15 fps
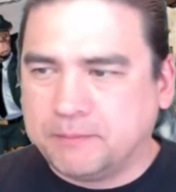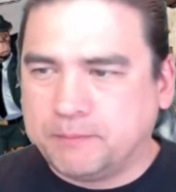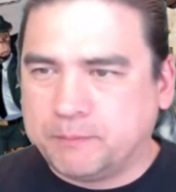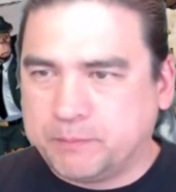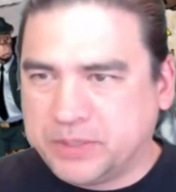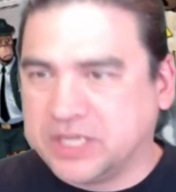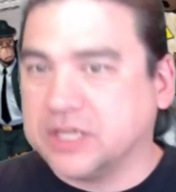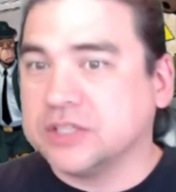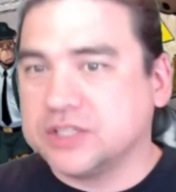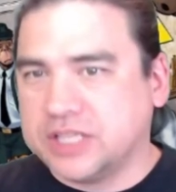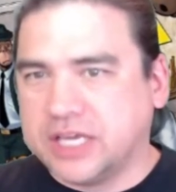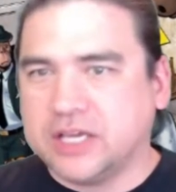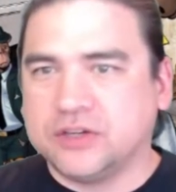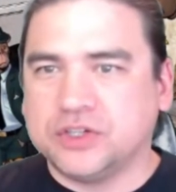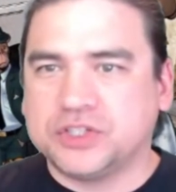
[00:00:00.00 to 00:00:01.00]
because they
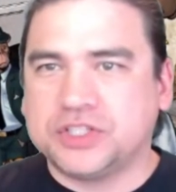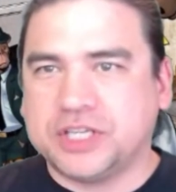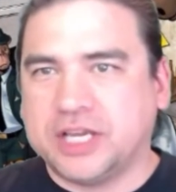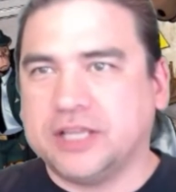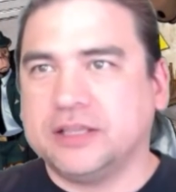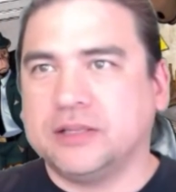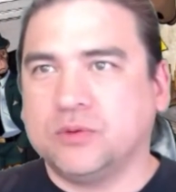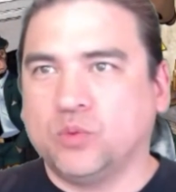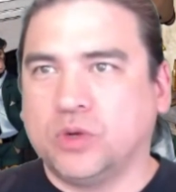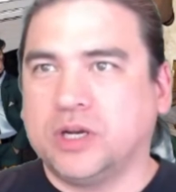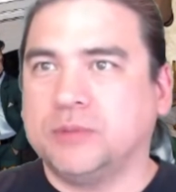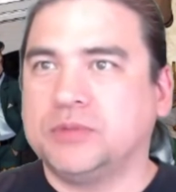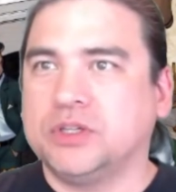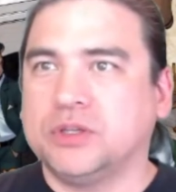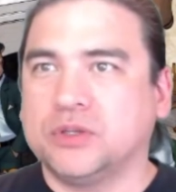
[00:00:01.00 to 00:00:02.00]
understand what I'm
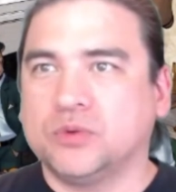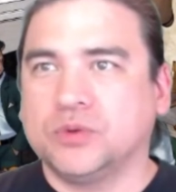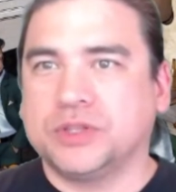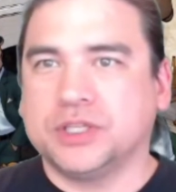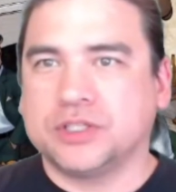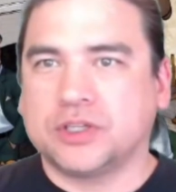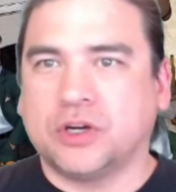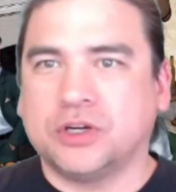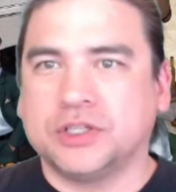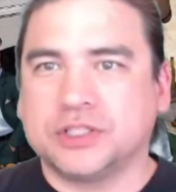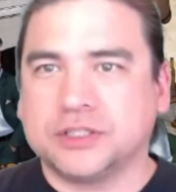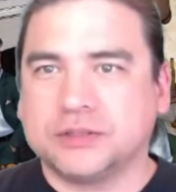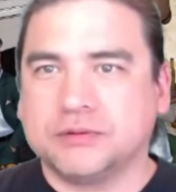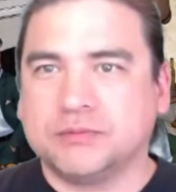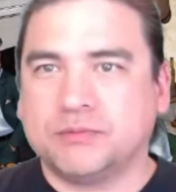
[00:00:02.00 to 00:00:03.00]
doing with this artist
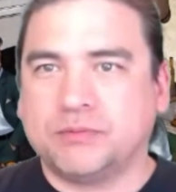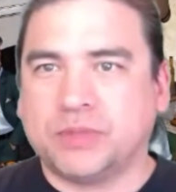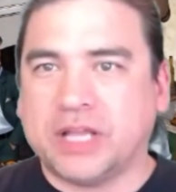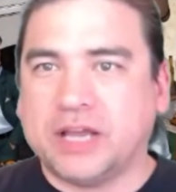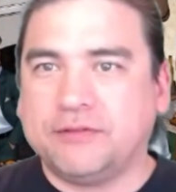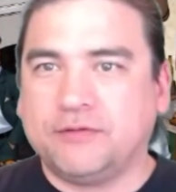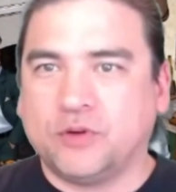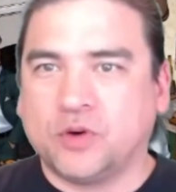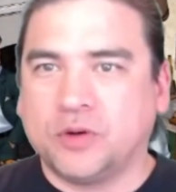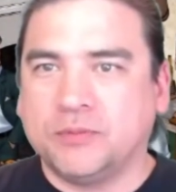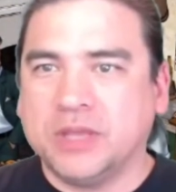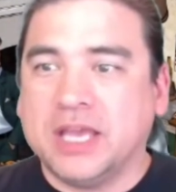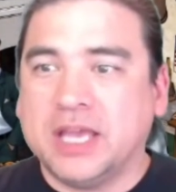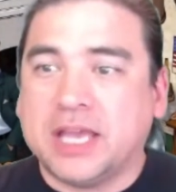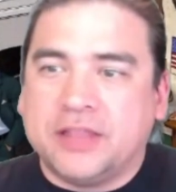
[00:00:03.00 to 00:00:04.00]
platform,
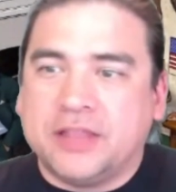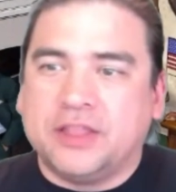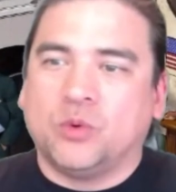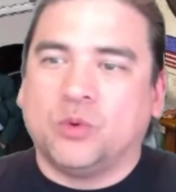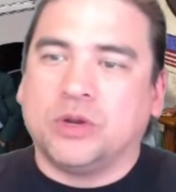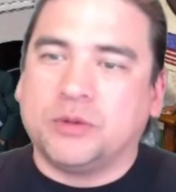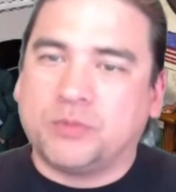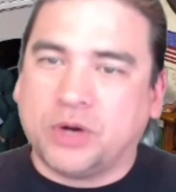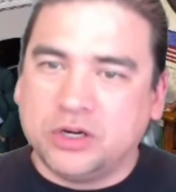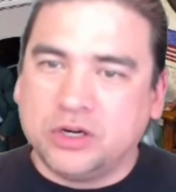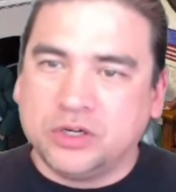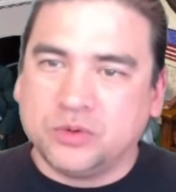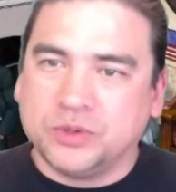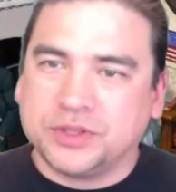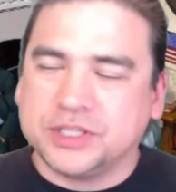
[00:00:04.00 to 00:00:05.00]
and they want to partner
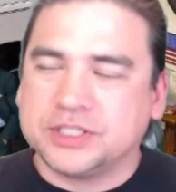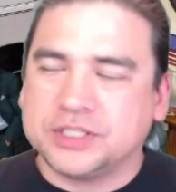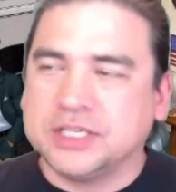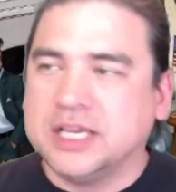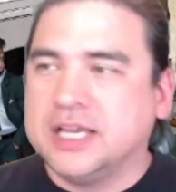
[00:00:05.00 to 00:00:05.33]
with us.